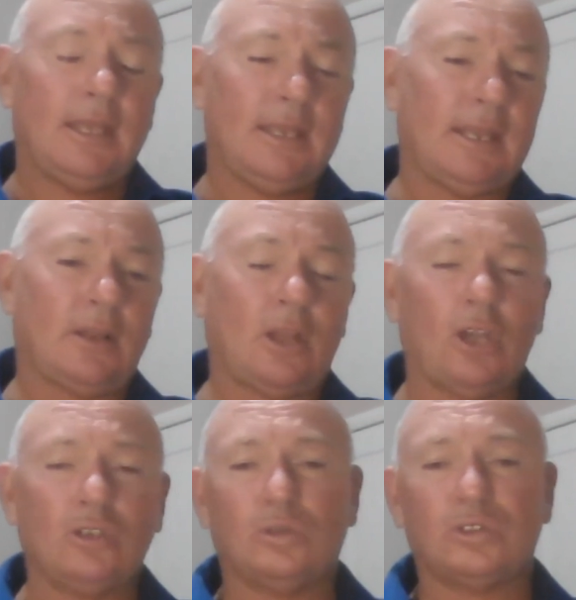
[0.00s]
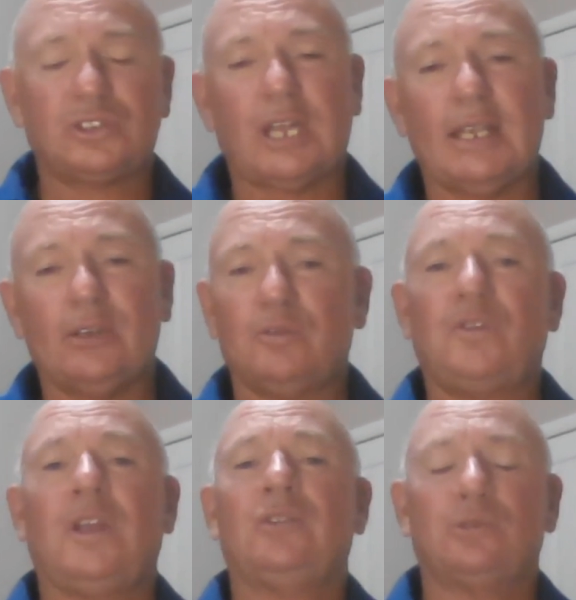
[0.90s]
at a local, state or
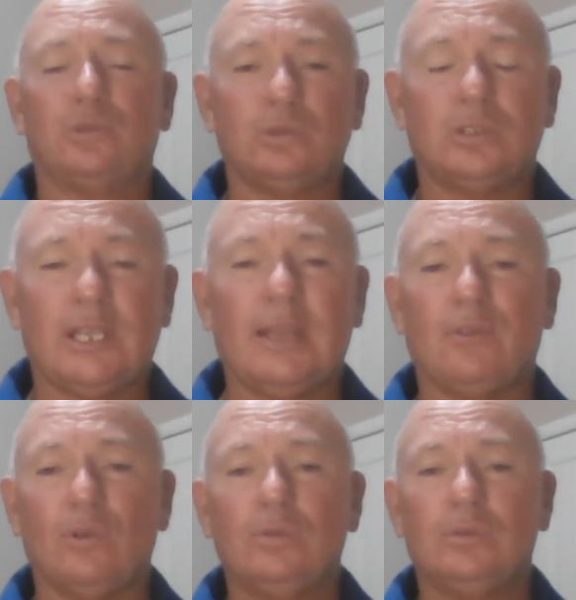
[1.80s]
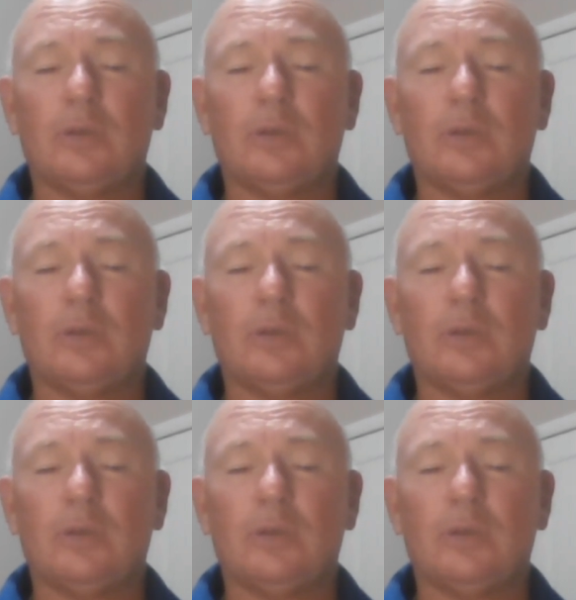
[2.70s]
federal level,